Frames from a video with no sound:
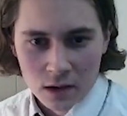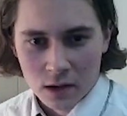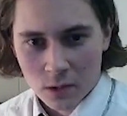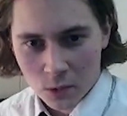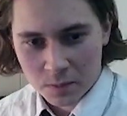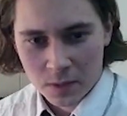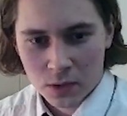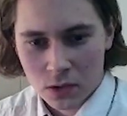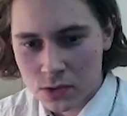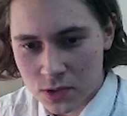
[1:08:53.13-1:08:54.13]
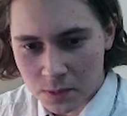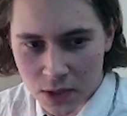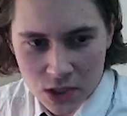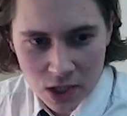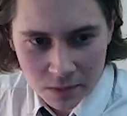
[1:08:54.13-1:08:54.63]
What people also
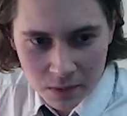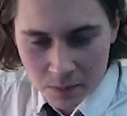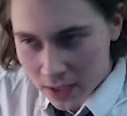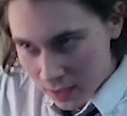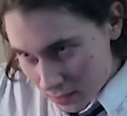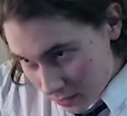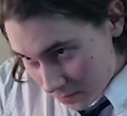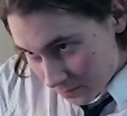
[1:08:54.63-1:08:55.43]
appreciate me painting,